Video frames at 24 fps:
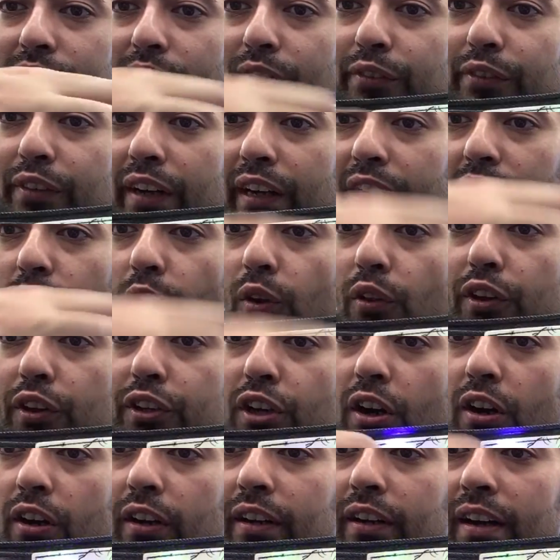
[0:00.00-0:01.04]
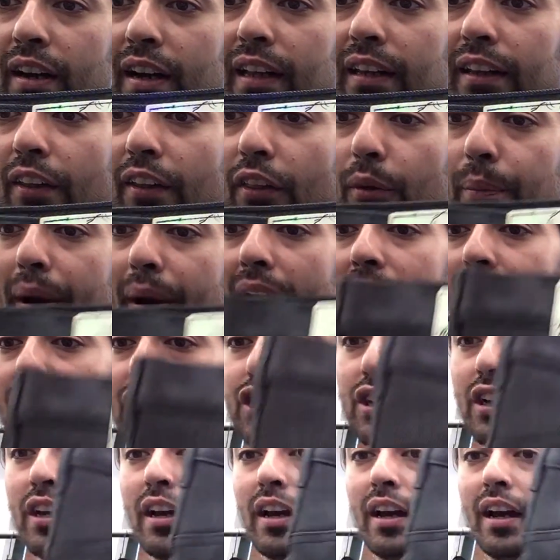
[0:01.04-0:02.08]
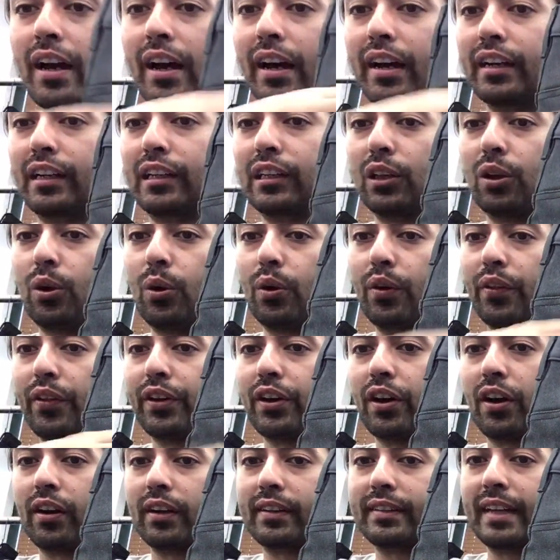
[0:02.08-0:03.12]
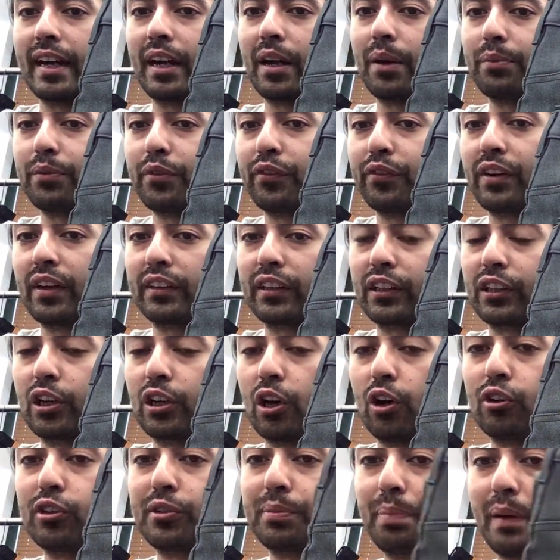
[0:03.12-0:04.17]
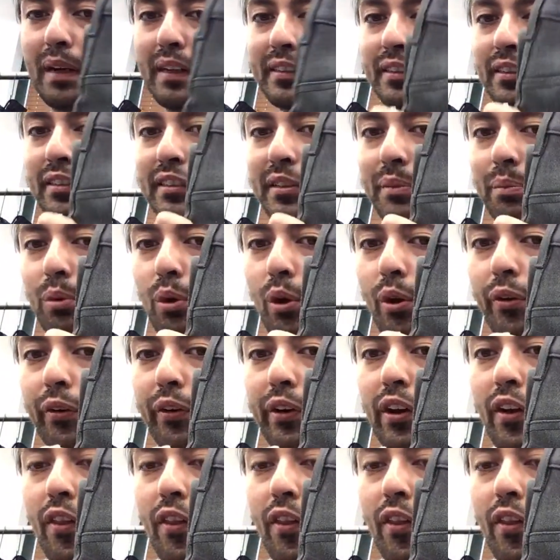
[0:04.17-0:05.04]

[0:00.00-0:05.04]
So you've got a glow in the dark leather patch, a glow in the dark denim. You've got the Ghostbusters embroidery